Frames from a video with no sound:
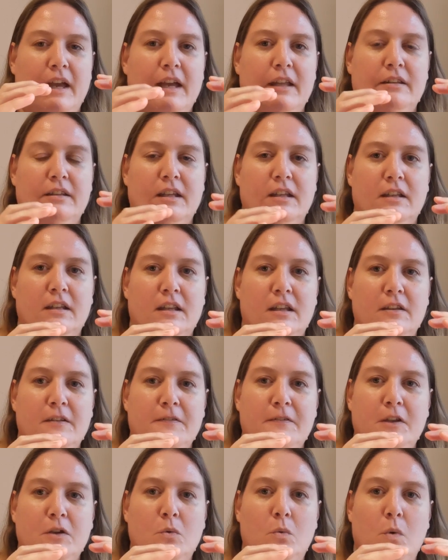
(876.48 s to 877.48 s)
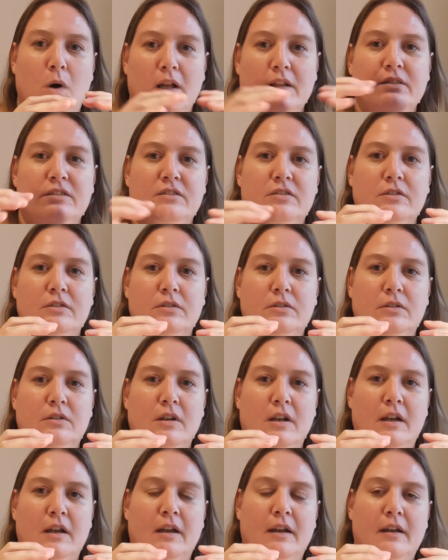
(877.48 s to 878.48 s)
And then if you want
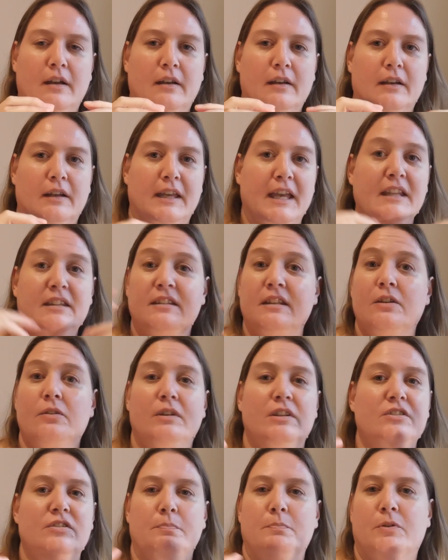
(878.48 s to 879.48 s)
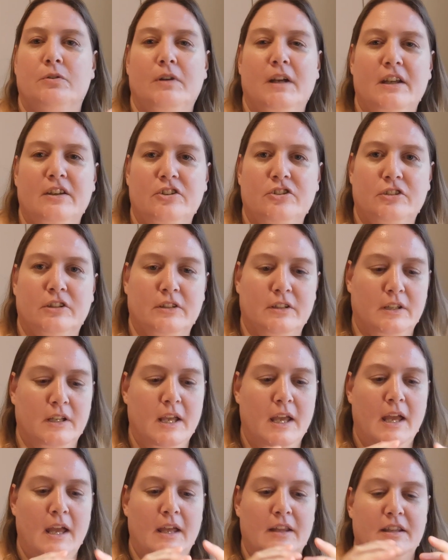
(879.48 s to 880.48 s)
to get new inspiration,
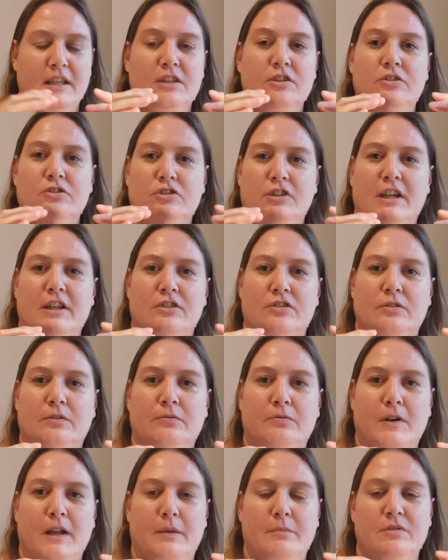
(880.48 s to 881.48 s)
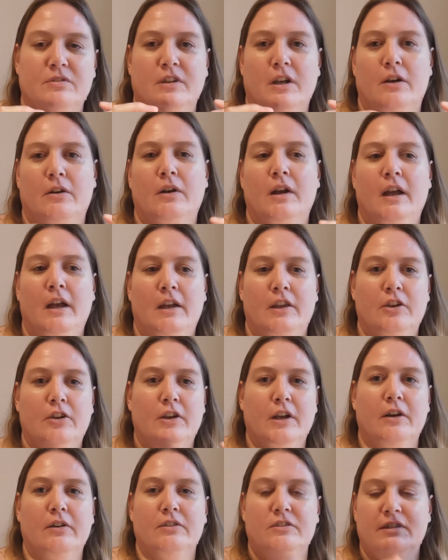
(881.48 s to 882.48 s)
then you change your frame. So you
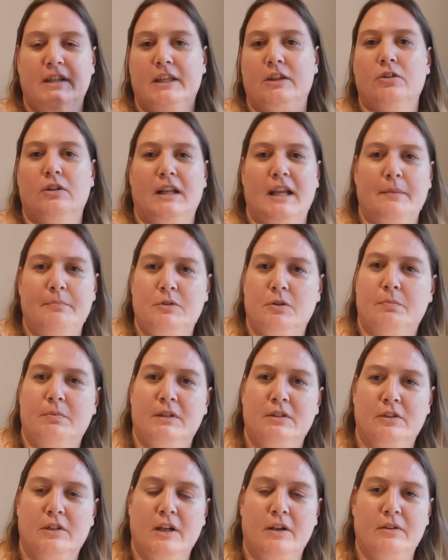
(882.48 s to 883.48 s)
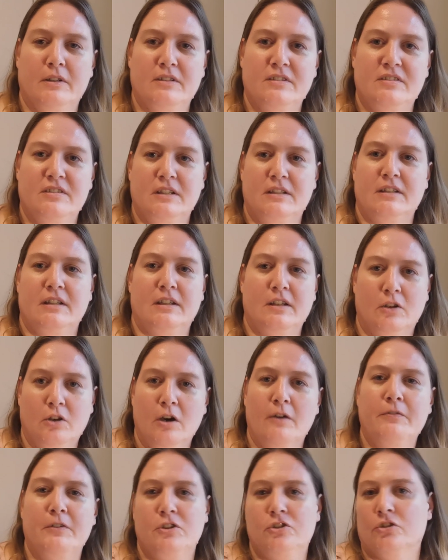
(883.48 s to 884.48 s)
go and take your laptop and you go and sit at a
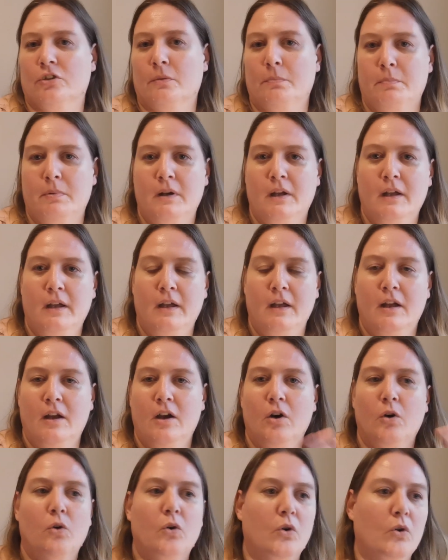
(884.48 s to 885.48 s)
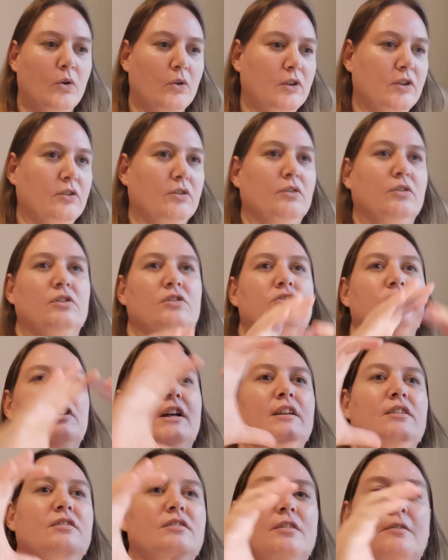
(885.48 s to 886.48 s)
coffee shop, or you
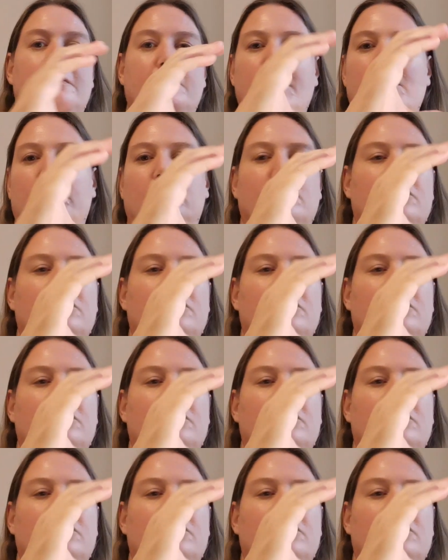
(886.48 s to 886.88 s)
change the view,